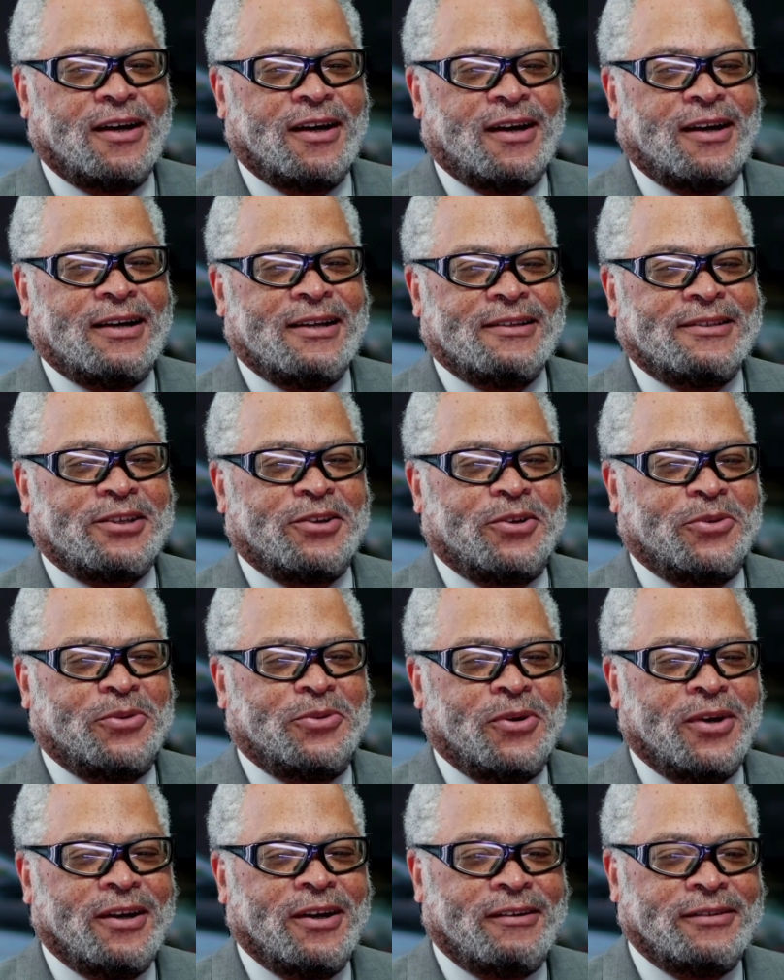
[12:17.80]
So
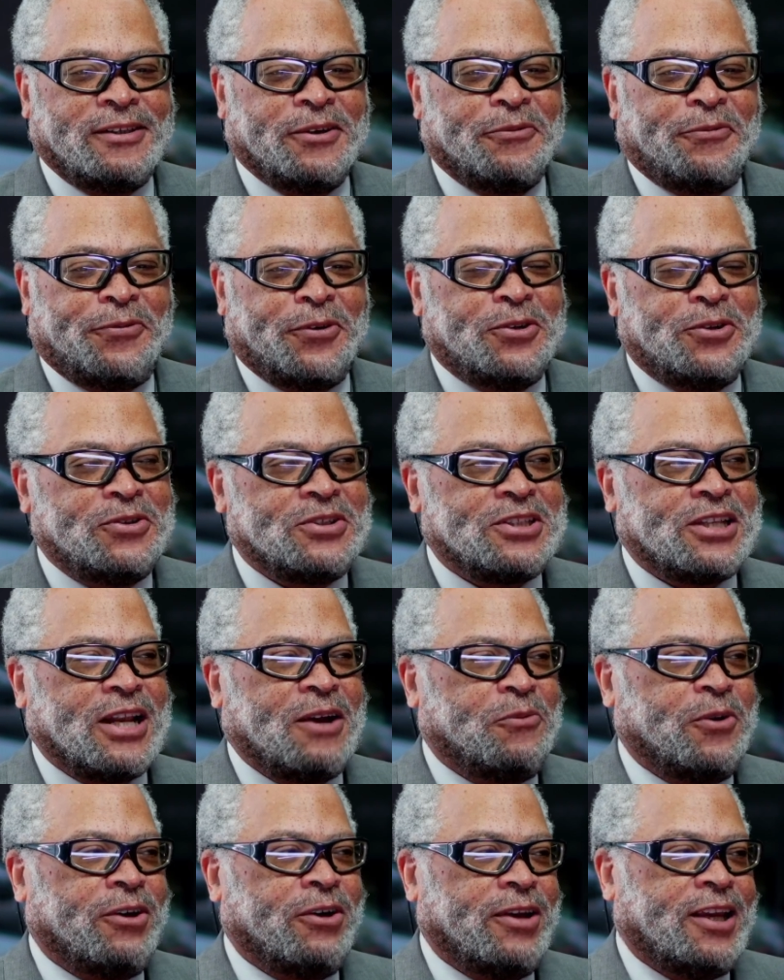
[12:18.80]
the foods that
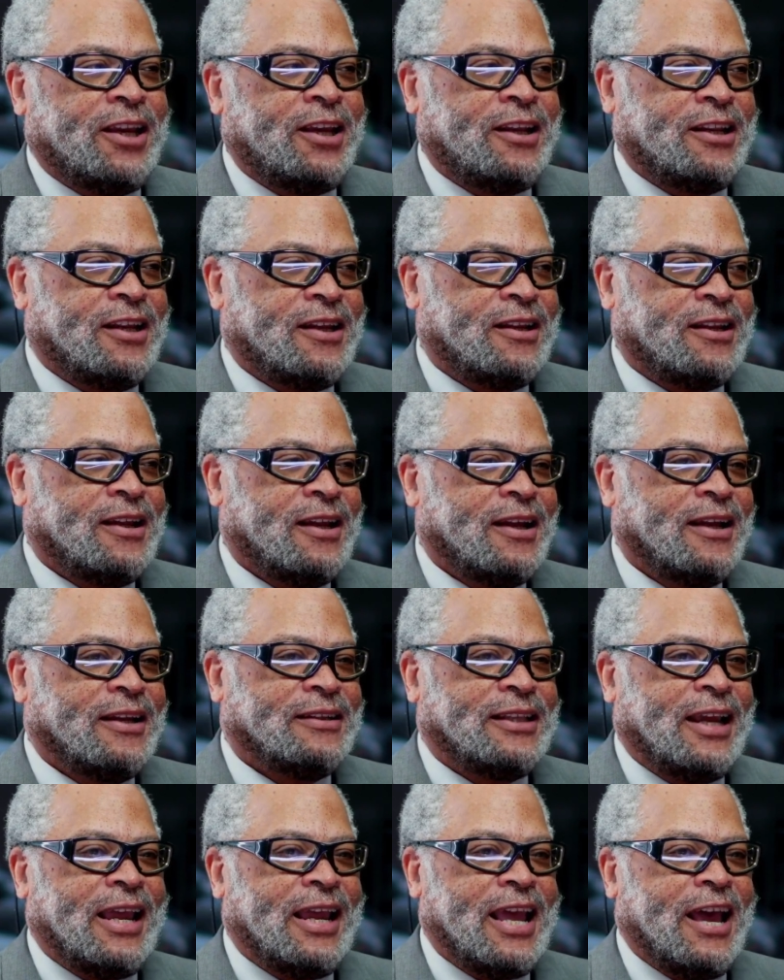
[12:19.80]
we're eating,
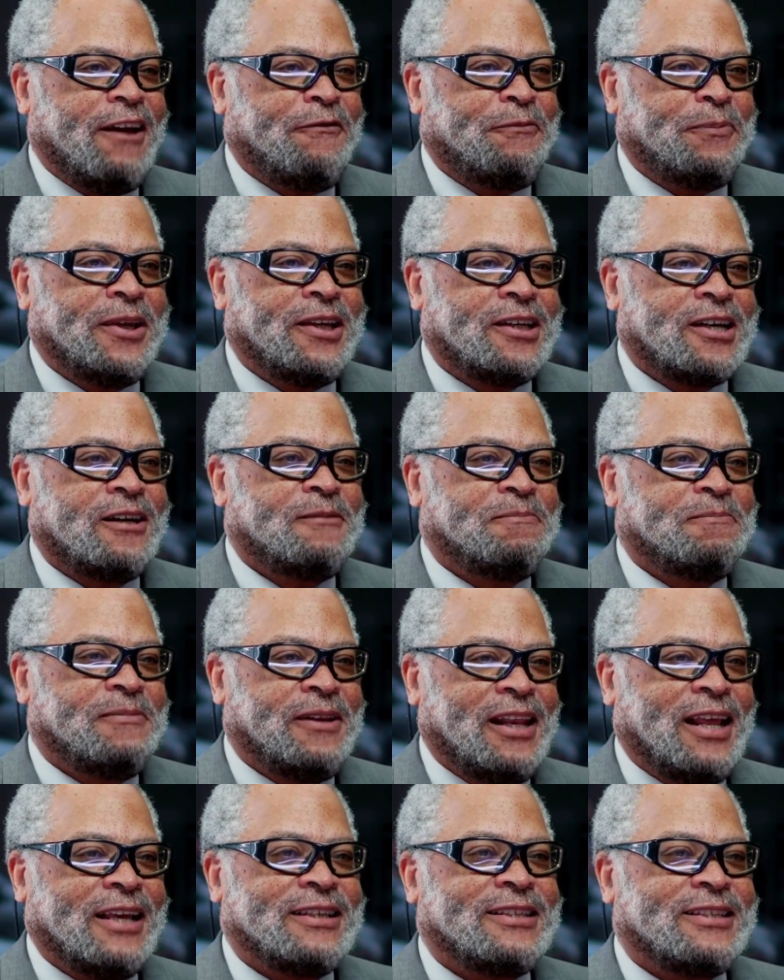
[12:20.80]
they have become
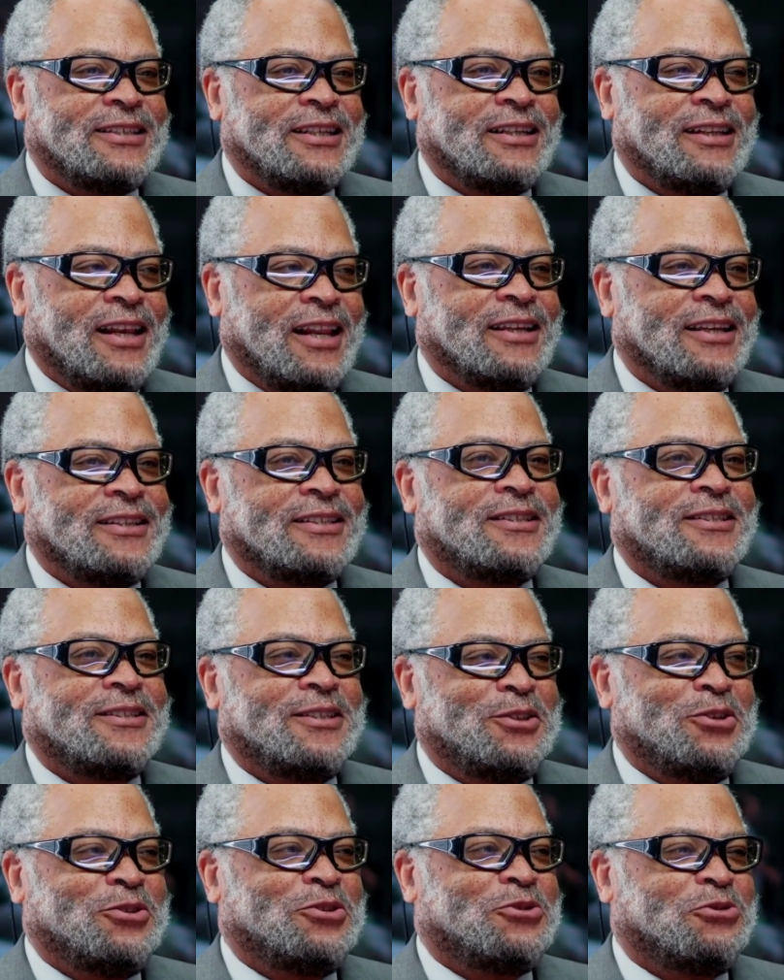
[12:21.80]
less and less
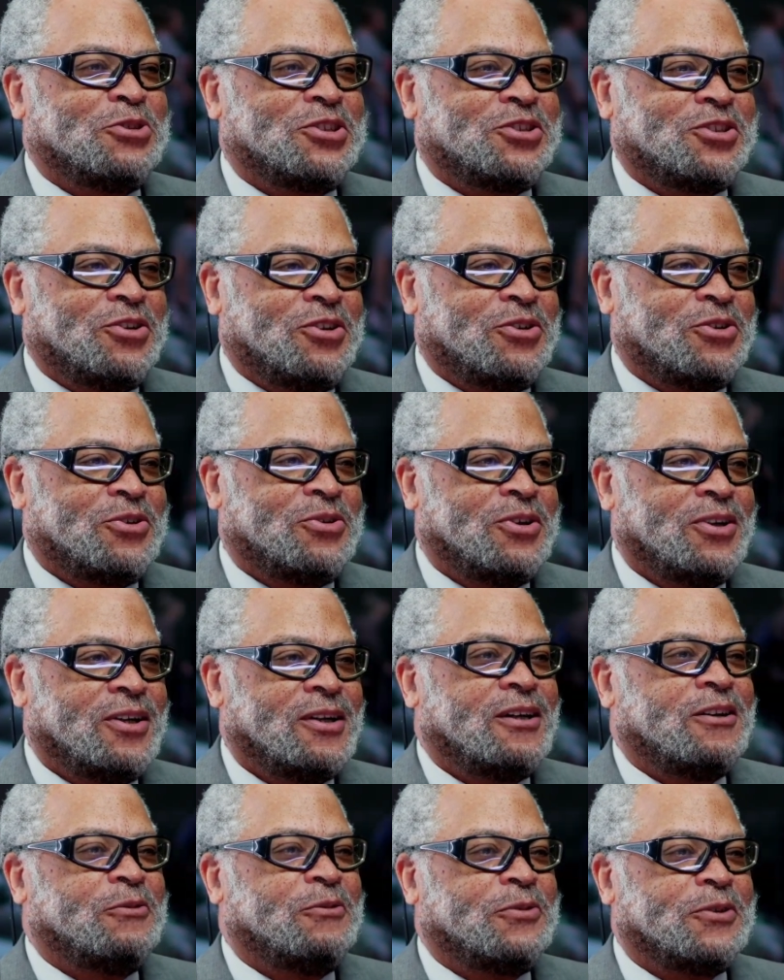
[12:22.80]
nutritional
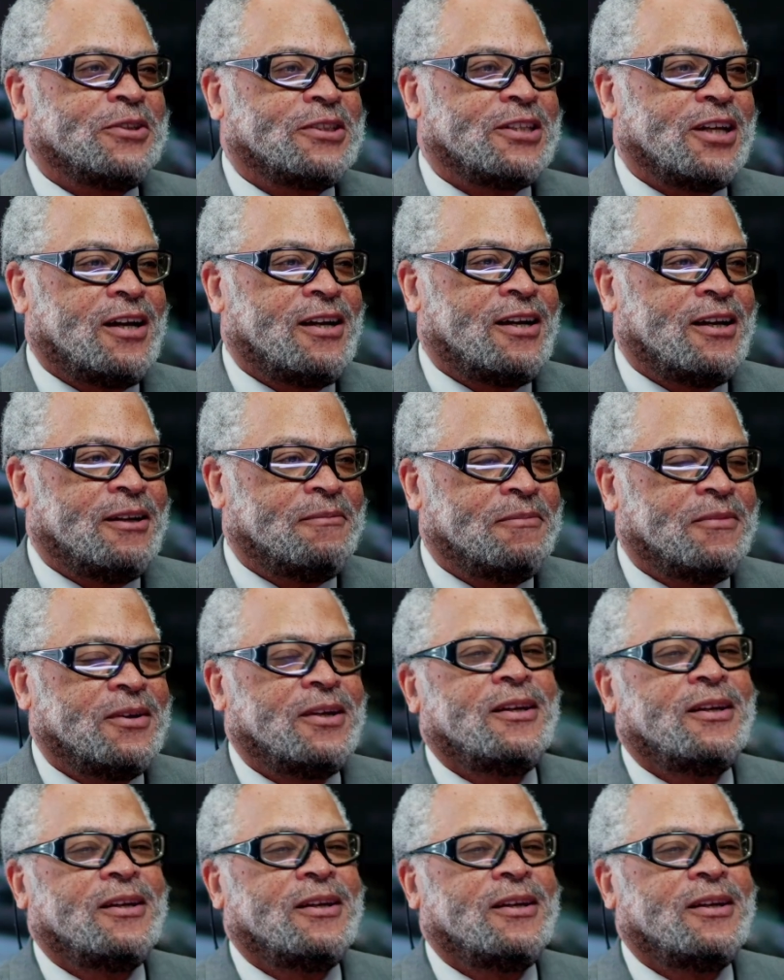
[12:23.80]
over time.